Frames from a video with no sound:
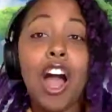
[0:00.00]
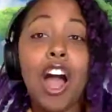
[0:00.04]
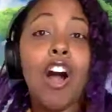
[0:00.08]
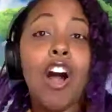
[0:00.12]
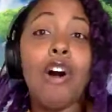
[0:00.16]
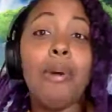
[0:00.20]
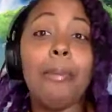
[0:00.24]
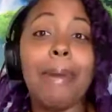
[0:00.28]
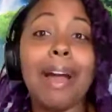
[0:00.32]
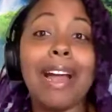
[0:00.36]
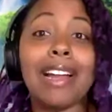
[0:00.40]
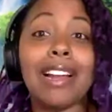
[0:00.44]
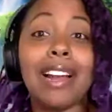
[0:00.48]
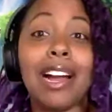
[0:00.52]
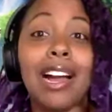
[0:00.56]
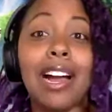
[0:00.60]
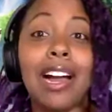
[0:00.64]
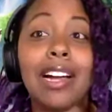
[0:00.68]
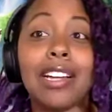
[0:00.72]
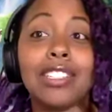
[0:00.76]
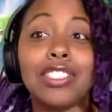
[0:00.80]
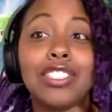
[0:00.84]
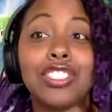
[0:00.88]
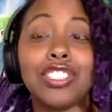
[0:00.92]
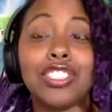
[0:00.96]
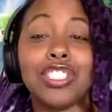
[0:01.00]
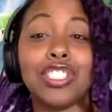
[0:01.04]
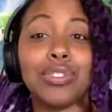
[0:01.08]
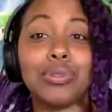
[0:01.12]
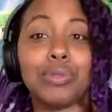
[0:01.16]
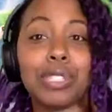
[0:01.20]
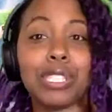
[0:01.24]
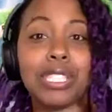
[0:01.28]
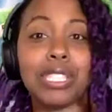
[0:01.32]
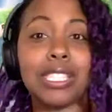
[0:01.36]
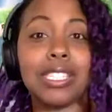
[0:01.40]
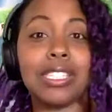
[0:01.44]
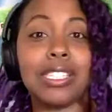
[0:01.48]
oh my gosh, you're
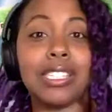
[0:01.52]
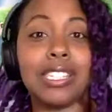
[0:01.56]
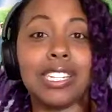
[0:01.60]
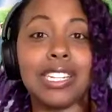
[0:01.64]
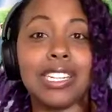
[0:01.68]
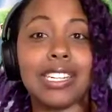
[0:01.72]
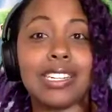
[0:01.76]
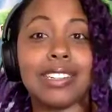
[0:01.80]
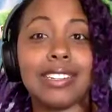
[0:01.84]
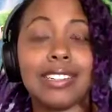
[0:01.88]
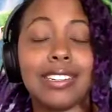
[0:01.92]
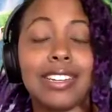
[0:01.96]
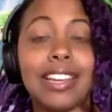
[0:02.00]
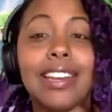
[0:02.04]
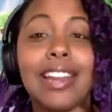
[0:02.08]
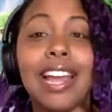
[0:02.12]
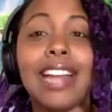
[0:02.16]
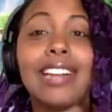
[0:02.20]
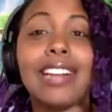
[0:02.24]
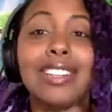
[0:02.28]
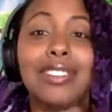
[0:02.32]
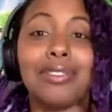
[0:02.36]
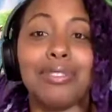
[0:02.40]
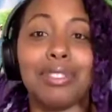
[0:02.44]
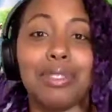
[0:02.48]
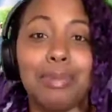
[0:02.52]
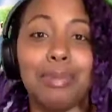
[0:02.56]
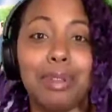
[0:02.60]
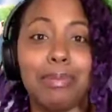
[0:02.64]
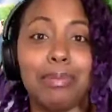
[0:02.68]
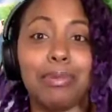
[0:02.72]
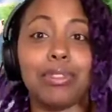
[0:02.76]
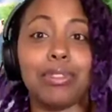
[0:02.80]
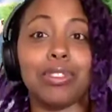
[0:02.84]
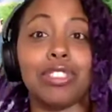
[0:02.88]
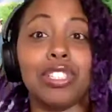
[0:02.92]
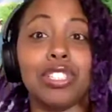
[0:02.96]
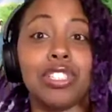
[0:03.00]
really good at connecting with
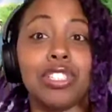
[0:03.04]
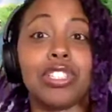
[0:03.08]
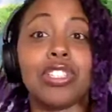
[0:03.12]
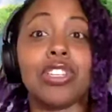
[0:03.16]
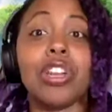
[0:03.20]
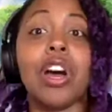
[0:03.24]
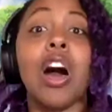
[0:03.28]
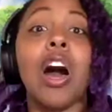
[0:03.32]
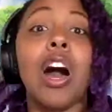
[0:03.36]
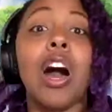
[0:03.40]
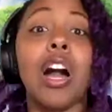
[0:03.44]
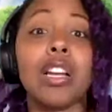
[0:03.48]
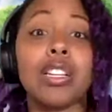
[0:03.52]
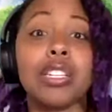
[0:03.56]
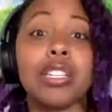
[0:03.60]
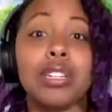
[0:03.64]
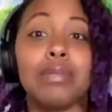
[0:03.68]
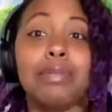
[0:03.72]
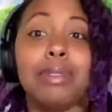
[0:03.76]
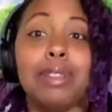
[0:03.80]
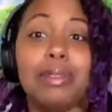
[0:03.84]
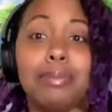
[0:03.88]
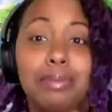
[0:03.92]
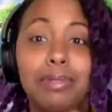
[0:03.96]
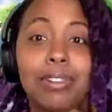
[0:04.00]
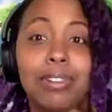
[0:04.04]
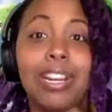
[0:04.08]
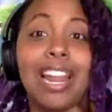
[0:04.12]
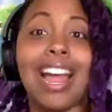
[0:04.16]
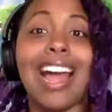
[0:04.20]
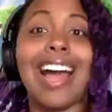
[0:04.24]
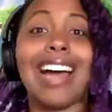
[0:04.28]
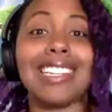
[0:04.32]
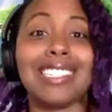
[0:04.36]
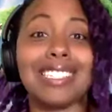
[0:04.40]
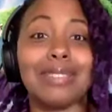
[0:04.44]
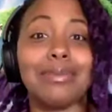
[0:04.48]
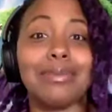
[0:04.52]
people. Just talk to people and
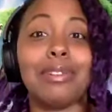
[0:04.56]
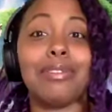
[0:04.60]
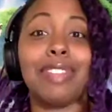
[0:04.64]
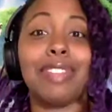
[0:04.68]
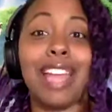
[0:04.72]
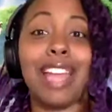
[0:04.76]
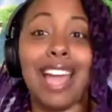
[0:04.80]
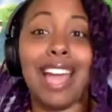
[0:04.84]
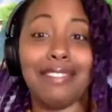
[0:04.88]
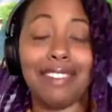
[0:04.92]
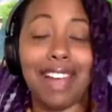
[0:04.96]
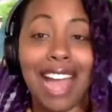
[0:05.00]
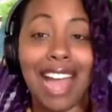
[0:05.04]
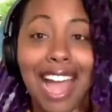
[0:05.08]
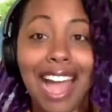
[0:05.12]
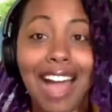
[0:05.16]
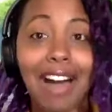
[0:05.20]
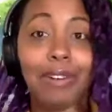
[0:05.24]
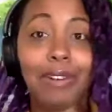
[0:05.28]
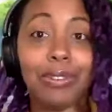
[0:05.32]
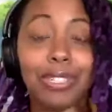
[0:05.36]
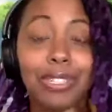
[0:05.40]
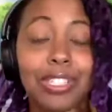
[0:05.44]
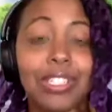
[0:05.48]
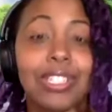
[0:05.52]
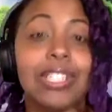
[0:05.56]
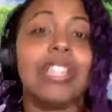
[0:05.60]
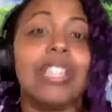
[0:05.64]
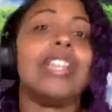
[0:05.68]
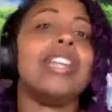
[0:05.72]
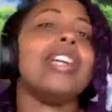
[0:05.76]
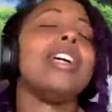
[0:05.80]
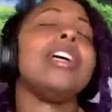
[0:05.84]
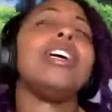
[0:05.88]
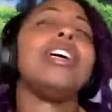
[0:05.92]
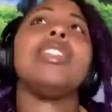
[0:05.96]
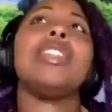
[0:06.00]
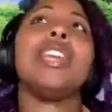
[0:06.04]
ask them if they have a house
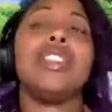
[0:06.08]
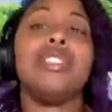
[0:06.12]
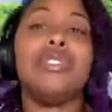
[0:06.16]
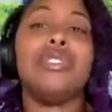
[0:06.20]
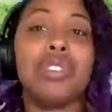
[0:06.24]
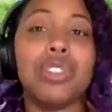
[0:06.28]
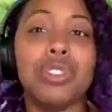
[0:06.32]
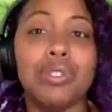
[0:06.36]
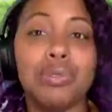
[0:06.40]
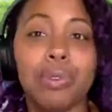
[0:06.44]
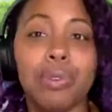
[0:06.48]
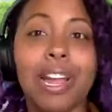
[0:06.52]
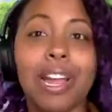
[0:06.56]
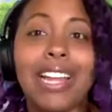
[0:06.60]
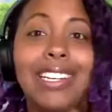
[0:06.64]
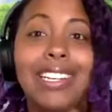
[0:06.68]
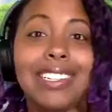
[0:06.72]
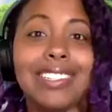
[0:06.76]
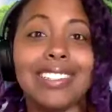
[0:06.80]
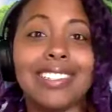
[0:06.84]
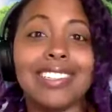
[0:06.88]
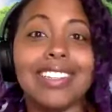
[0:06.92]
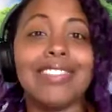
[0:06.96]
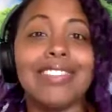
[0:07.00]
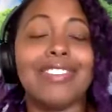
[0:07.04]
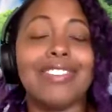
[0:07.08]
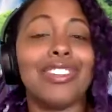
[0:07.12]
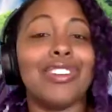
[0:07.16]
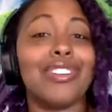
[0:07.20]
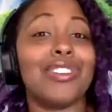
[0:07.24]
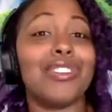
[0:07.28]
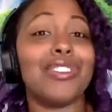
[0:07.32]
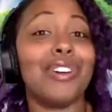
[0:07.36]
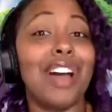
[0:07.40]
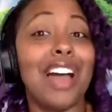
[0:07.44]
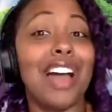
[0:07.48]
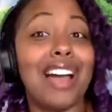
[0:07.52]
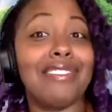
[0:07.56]
that you can rent, even though
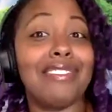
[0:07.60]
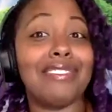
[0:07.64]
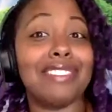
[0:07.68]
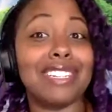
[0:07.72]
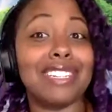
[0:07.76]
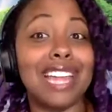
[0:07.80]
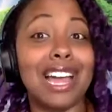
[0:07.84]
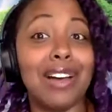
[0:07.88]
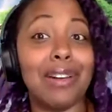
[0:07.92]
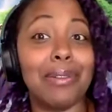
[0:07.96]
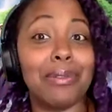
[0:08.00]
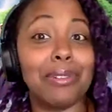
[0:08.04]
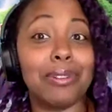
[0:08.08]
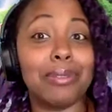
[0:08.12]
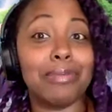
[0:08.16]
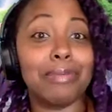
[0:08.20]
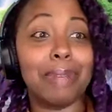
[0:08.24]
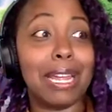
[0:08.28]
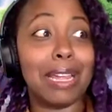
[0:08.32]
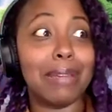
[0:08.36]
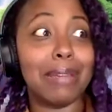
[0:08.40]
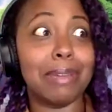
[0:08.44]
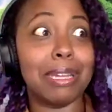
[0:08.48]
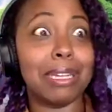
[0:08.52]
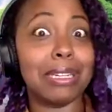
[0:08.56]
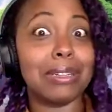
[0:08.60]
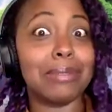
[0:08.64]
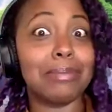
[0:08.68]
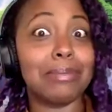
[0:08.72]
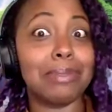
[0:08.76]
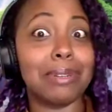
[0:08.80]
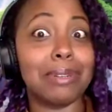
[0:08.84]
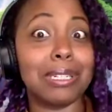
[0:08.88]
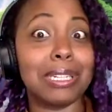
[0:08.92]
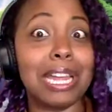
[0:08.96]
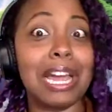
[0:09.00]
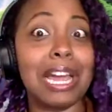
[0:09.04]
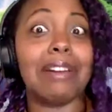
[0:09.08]
you don't have a down payment to
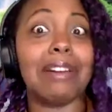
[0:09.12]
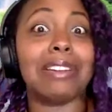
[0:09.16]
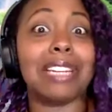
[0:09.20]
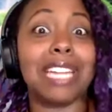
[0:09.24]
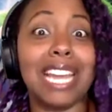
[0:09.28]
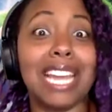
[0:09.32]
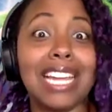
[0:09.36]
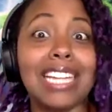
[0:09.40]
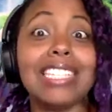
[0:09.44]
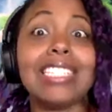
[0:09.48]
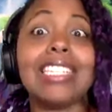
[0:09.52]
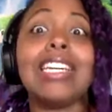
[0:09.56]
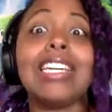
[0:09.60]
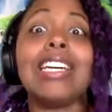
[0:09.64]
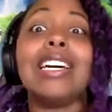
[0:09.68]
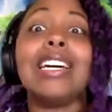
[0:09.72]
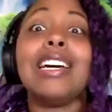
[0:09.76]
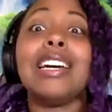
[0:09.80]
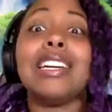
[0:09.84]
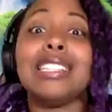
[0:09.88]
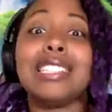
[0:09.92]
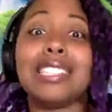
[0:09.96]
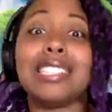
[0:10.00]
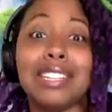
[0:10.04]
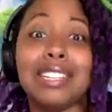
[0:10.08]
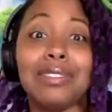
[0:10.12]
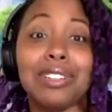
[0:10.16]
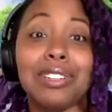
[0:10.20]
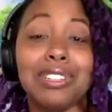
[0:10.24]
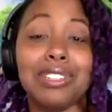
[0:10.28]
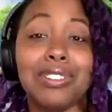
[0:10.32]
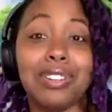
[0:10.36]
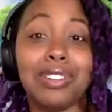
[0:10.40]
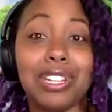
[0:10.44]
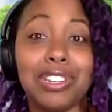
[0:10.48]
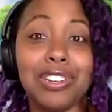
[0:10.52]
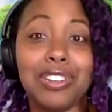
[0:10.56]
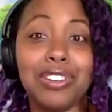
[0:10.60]
put down yet. See what
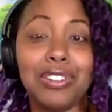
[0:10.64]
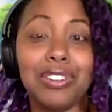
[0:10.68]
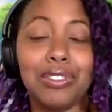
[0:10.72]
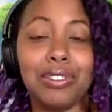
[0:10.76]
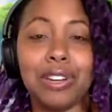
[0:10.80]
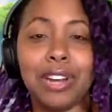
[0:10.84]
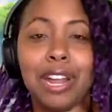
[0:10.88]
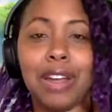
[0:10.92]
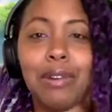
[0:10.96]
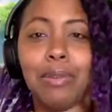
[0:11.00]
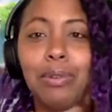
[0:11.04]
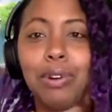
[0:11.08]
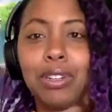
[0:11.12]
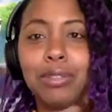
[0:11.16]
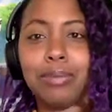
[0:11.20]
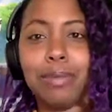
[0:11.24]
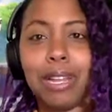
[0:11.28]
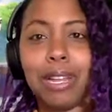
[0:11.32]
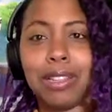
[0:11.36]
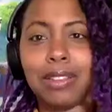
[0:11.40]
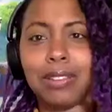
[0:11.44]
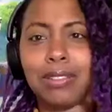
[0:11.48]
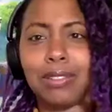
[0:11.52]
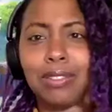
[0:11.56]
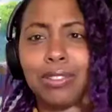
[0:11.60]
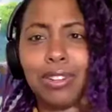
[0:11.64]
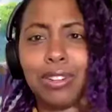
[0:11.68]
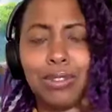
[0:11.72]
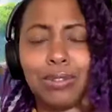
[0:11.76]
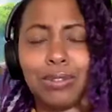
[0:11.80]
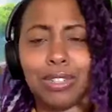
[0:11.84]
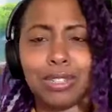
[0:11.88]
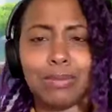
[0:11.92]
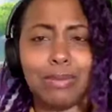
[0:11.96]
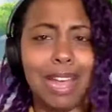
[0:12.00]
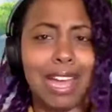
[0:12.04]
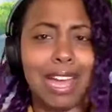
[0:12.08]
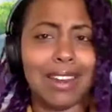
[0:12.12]
you can mm-hmm. do. And I worked my little
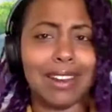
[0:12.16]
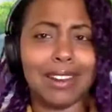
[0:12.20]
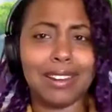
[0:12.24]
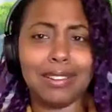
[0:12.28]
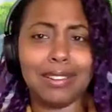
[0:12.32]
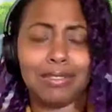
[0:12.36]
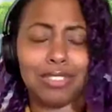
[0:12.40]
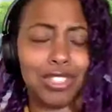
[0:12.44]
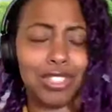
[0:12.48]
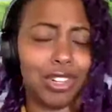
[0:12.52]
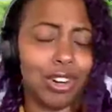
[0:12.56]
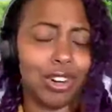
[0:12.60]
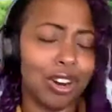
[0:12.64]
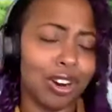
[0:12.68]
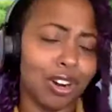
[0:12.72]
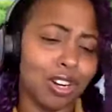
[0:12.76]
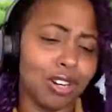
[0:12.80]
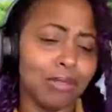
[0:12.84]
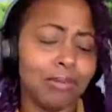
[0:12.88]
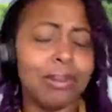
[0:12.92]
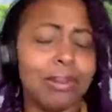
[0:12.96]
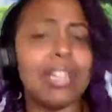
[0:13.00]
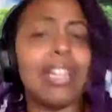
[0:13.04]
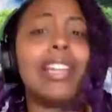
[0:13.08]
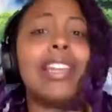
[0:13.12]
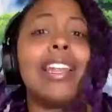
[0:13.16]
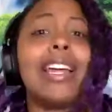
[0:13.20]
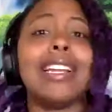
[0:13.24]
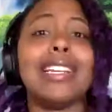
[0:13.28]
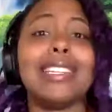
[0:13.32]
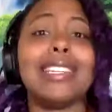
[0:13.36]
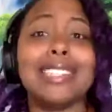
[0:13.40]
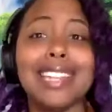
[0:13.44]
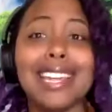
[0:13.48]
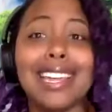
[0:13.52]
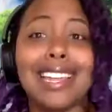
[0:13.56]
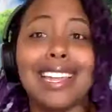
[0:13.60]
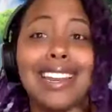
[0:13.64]
charismatic charm and I
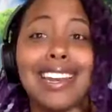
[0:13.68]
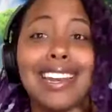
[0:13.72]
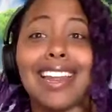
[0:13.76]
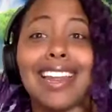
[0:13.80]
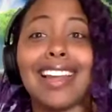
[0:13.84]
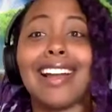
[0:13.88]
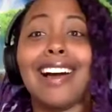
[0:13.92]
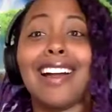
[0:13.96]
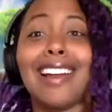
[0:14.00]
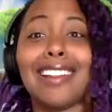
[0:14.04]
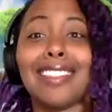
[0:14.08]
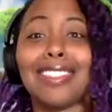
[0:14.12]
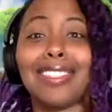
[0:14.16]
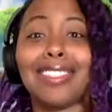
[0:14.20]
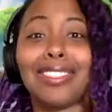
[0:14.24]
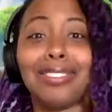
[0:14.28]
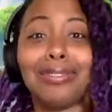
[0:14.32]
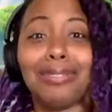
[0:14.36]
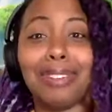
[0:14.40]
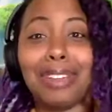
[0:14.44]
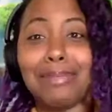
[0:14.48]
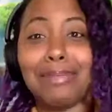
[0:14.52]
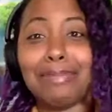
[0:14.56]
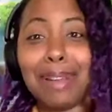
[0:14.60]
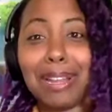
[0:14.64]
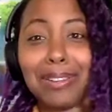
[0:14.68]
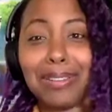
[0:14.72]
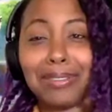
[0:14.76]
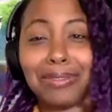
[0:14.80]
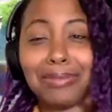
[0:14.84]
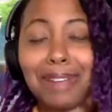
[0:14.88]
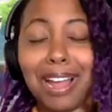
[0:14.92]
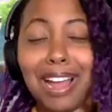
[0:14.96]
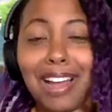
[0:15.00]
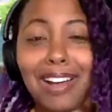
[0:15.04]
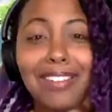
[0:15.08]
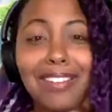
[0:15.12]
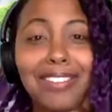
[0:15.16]
did. And I got a three
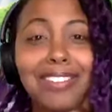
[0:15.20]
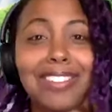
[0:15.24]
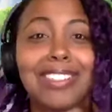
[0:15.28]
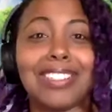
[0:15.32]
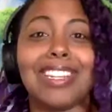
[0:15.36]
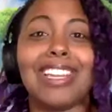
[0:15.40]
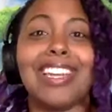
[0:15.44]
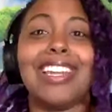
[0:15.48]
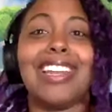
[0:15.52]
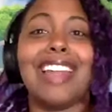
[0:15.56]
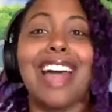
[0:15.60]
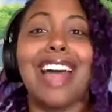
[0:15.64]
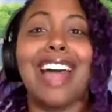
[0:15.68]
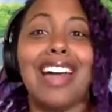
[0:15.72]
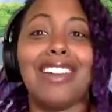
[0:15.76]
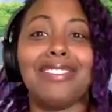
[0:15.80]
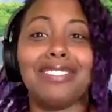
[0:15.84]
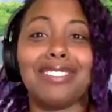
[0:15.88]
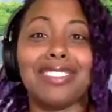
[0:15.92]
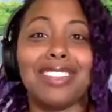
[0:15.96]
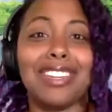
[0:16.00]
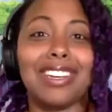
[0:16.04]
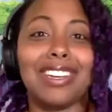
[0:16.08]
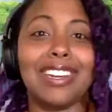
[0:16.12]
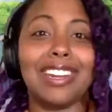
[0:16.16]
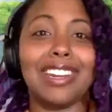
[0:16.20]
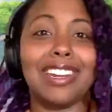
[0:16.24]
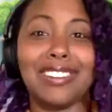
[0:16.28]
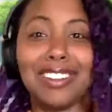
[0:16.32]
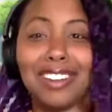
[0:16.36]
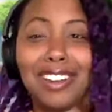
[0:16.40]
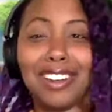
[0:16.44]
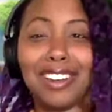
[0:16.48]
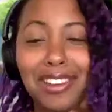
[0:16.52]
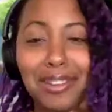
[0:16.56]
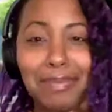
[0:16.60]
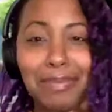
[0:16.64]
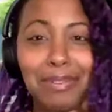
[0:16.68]
bedroom house and out of thin air,
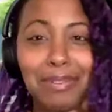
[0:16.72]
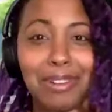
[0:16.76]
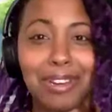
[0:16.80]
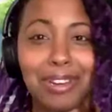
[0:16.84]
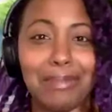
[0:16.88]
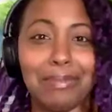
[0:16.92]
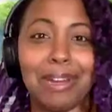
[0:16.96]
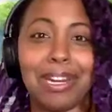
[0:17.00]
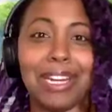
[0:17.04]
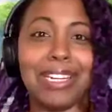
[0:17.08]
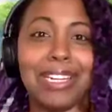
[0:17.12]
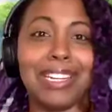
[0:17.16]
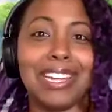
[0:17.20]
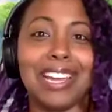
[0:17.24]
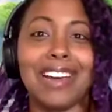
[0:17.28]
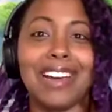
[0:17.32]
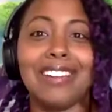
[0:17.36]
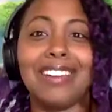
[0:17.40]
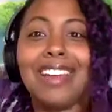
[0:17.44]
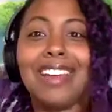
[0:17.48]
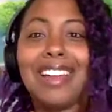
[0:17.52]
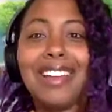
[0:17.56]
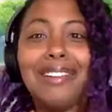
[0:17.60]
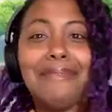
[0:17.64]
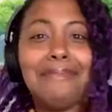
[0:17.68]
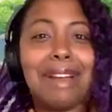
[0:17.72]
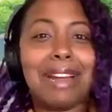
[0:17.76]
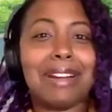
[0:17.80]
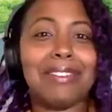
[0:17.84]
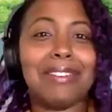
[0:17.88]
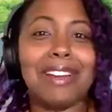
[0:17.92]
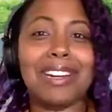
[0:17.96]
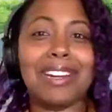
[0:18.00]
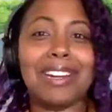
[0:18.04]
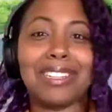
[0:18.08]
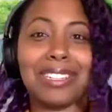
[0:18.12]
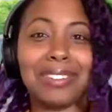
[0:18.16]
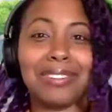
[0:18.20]
didn't have to put any money down. My
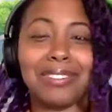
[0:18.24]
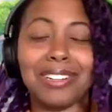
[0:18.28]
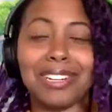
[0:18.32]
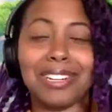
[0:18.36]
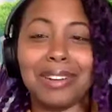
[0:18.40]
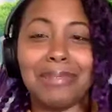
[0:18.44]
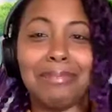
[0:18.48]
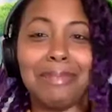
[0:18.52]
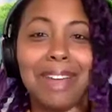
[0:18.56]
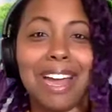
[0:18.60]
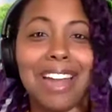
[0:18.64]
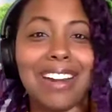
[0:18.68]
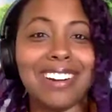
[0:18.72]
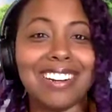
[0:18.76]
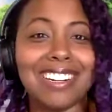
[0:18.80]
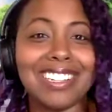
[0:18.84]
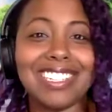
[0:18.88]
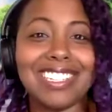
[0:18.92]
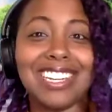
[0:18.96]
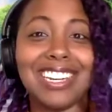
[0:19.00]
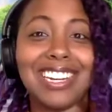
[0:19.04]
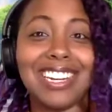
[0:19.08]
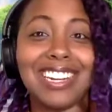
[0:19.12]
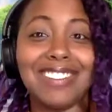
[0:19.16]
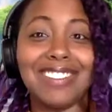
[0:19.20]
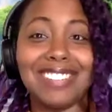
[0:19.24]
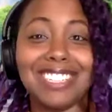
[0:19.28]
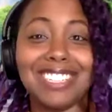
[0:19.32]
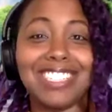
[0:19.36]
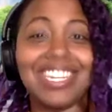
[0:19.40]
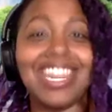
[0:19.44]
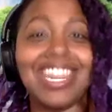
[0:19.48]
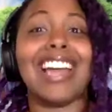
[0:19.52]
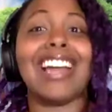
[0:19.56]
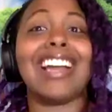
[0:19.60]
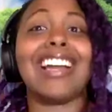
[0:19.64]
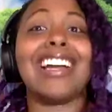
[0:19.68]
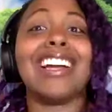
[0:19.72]
credit score didn't matter because I didn't even
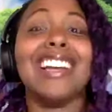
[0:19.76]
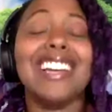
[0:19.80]
check.